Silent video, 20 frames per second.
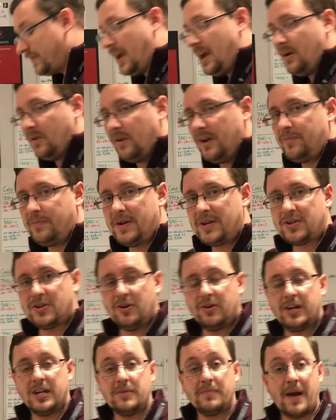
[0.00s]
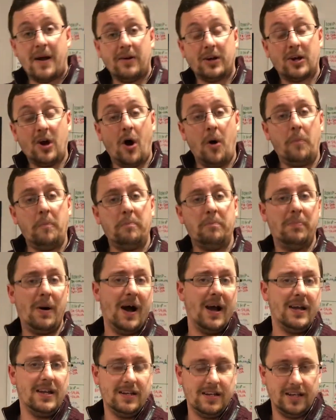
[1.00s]
We've been talking about
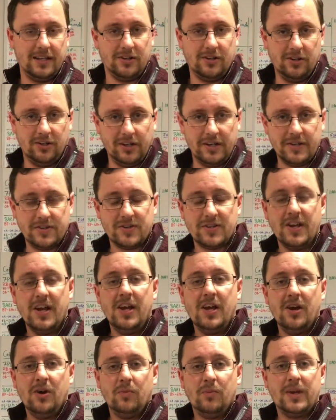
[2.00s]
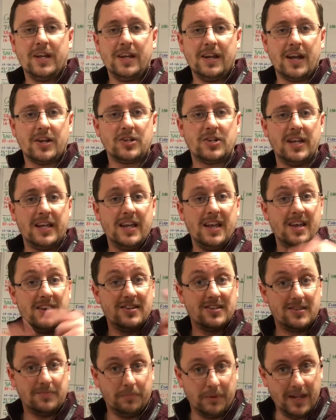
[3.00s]
combining colours. We can actually
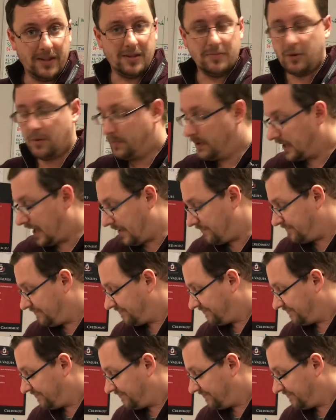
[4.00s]
split them up again.